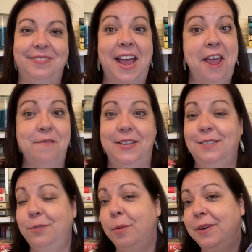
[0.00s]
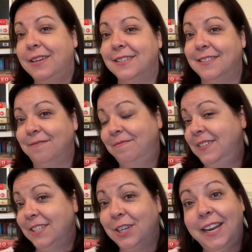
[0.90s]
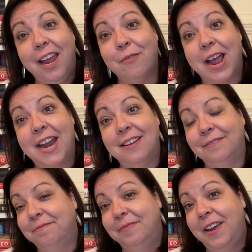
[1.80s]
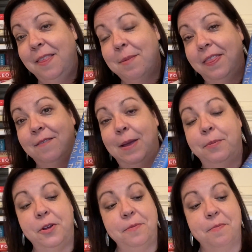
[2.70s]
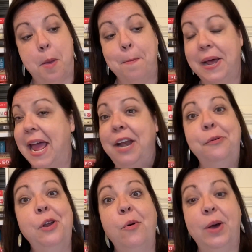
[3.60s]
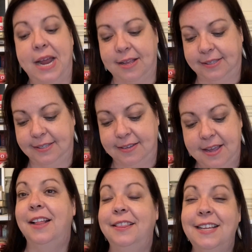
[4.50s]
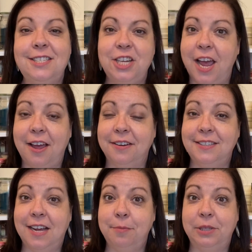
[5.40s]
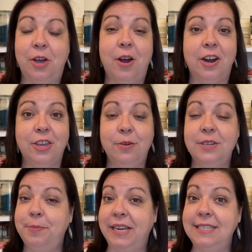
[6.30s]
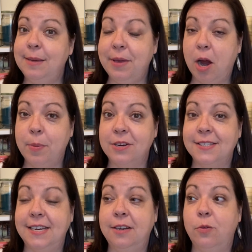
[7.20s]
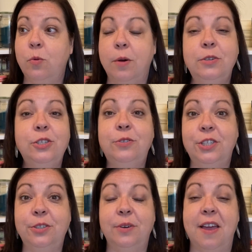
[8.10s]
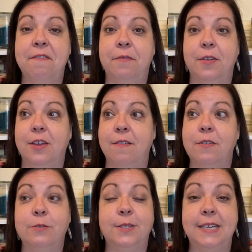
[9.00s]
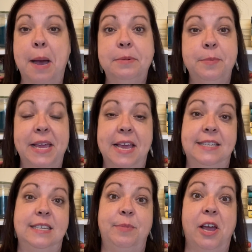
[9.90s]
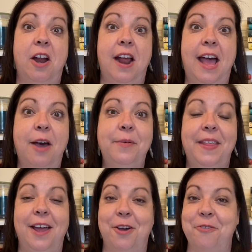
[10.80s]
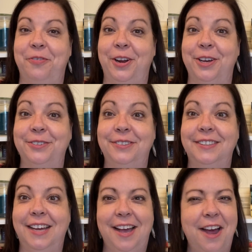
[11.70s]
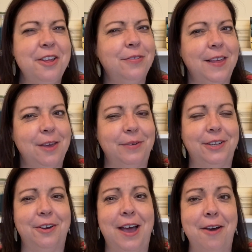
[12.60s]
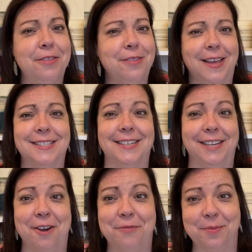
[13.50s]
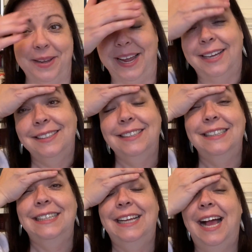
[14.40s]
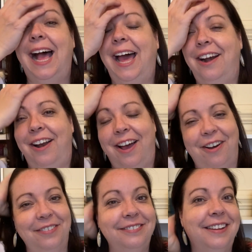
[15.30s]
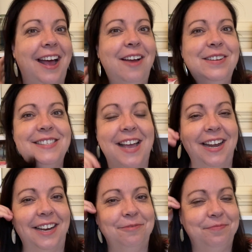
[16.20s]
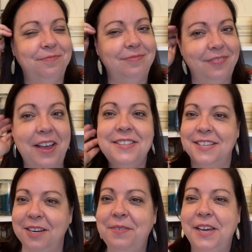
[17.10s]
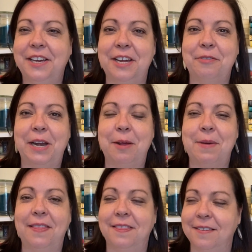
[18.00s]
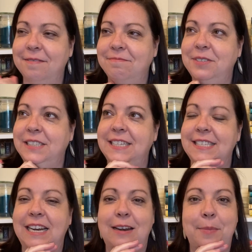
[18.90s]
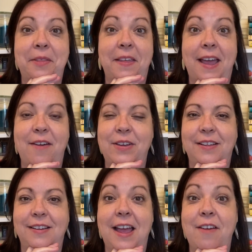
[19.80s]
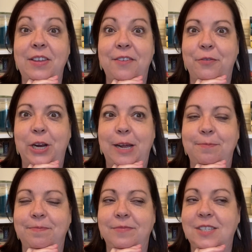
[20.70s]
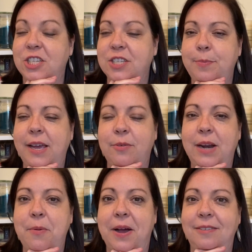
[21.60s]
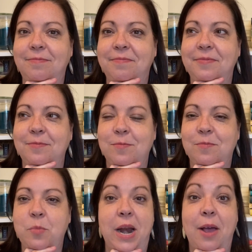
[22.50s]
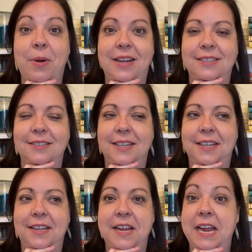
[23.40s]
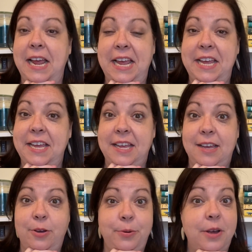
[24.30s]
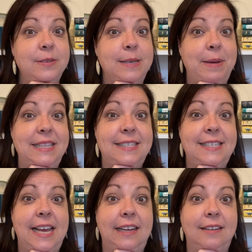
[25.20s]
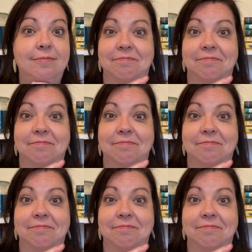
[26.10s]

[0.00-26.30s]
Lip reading: I have these 4 books. These are going to get read in the month of April, but I don't know what else. Let's chat down below. Are you a big TBR person? What would you do if you stopped making a TBR? How would that go for you? How do you think it would go? How do you think it's going to go for me? I don't know. I'm excited. It's going to be a good reading month. I'm really excited about the having the freedom to just pick what I want, when I want. Who knows? It might stick.